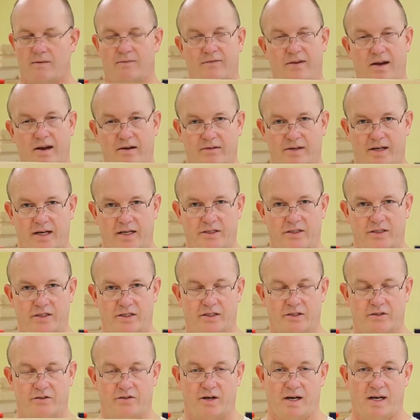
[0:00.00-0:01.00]
foundation
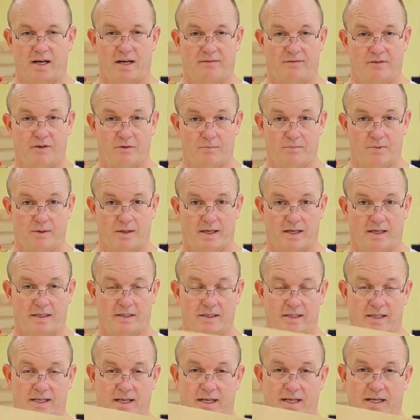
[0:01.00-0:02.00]
is great if you plan
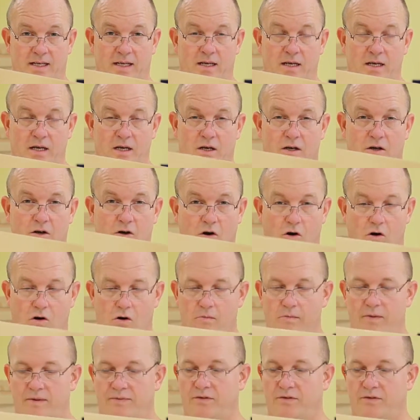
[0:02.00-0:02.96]
to get comb,